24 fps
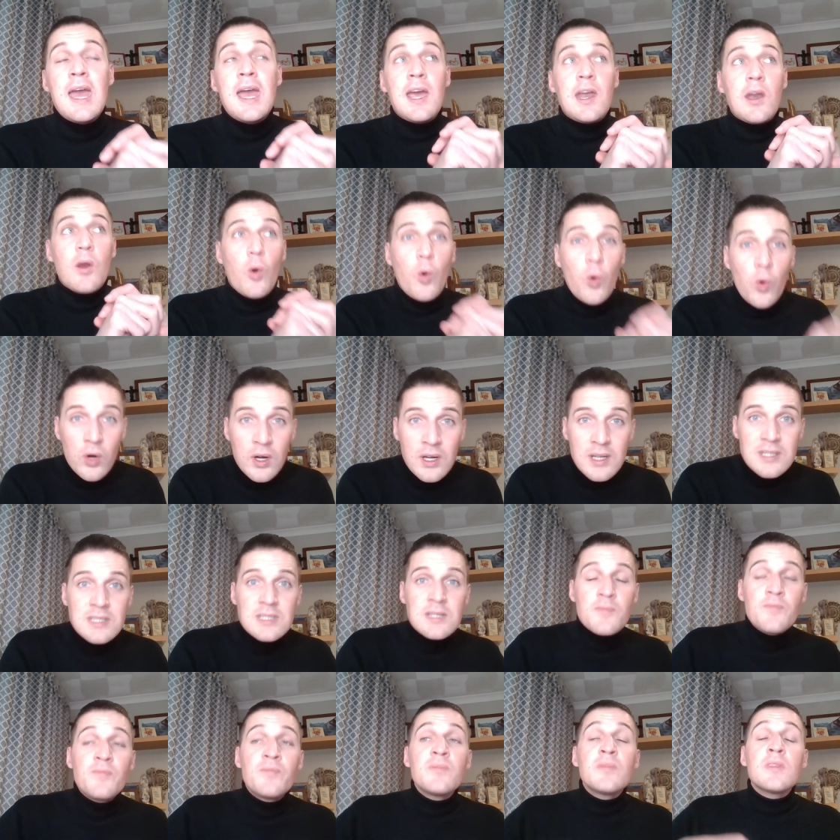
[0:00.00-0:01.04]
in
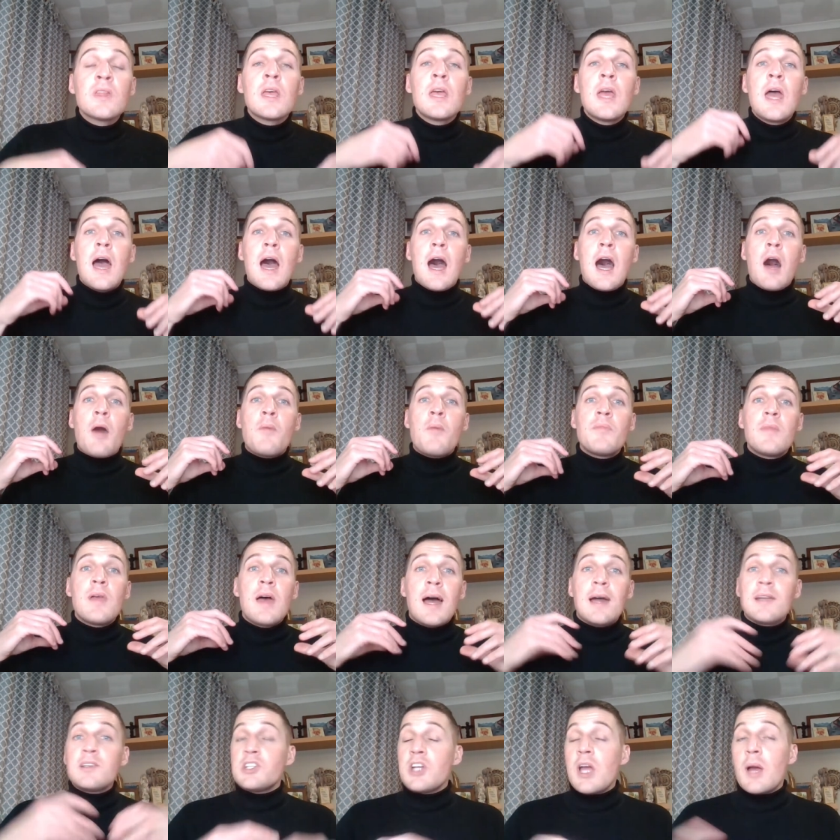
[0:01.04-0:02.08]
August, um,
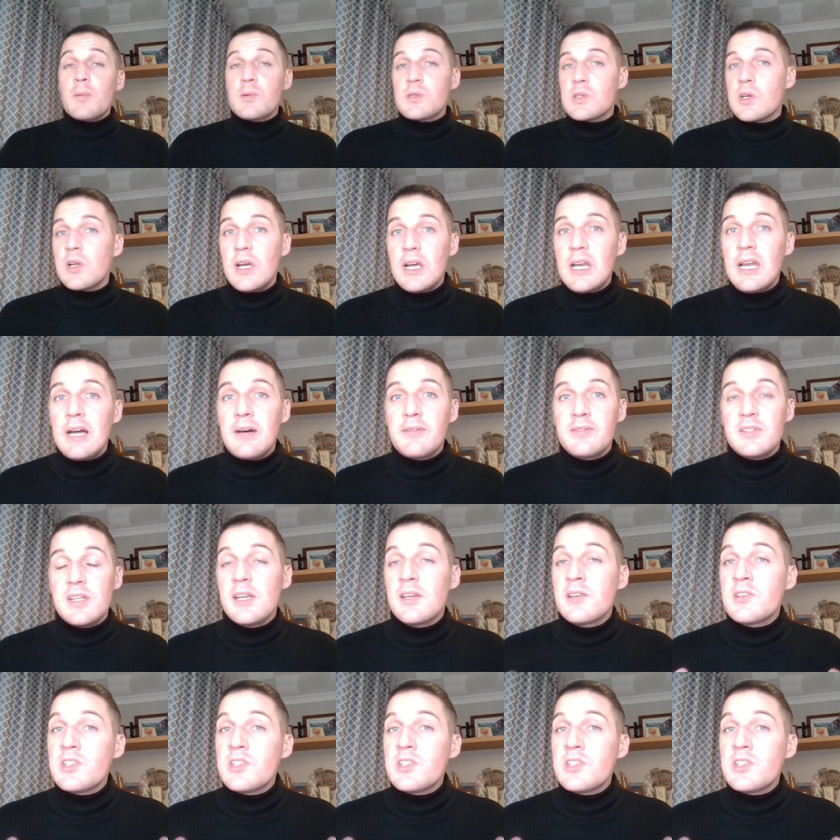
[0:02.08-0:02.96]
and she absolutely loved it.